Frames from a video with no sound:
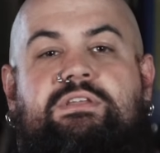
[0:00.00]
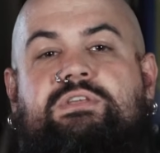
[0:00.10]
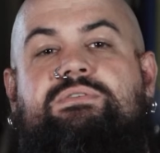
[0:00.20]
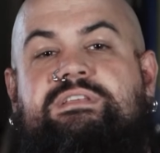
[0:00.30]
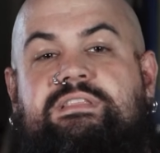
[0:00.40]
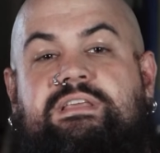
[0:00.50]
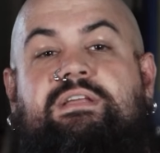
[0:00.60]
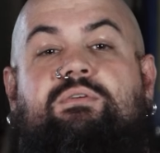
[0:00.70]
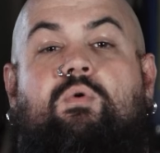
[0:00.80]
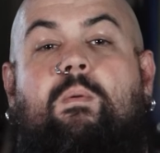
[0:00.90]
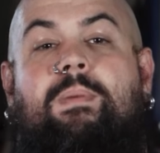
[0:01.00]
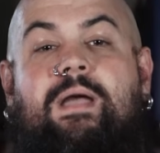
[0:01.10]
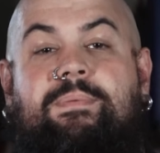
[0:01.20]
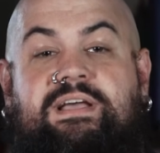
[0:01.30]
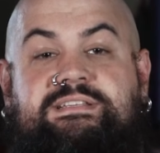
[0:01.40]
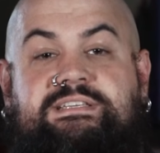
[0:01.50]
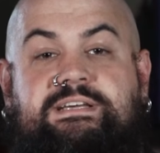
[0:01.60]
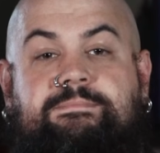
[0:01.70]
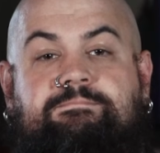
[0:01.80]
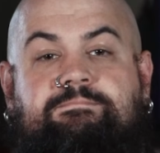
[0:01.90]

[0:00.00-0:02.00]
using the heater core bypass kit.